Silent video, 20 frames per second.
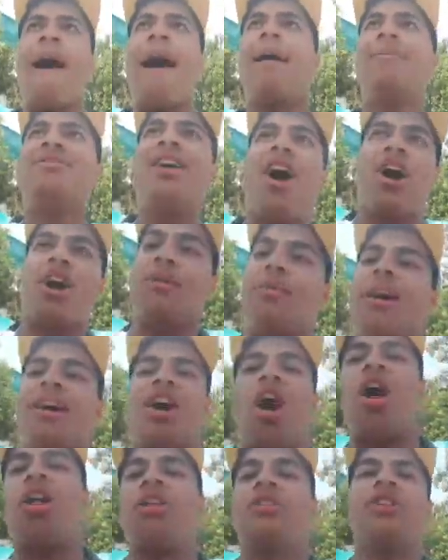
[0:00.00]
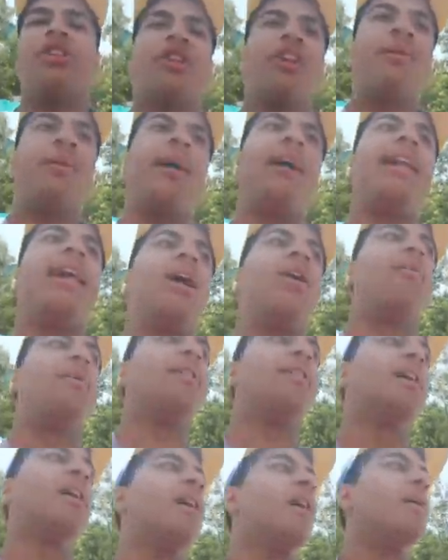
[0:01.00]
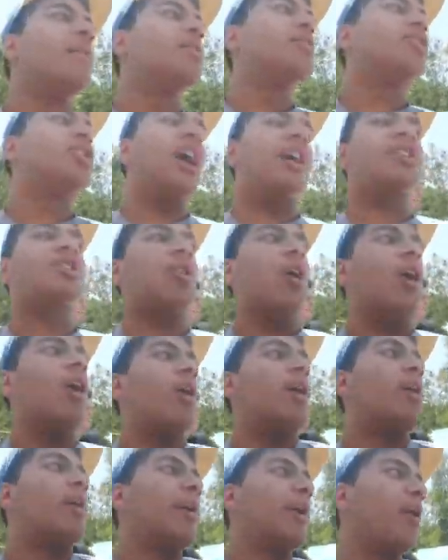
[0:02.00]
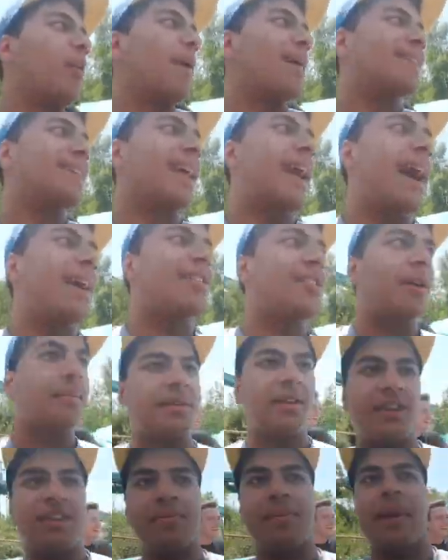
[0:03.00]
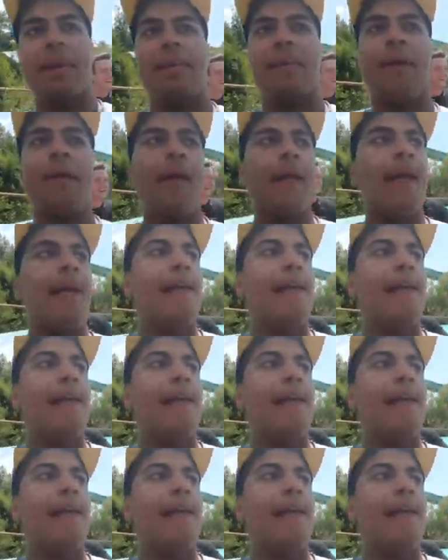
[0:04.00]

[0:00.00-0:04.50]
I'm talking about Call of Duty right now, but Jets, oh here we go, we're about to catch up to these people.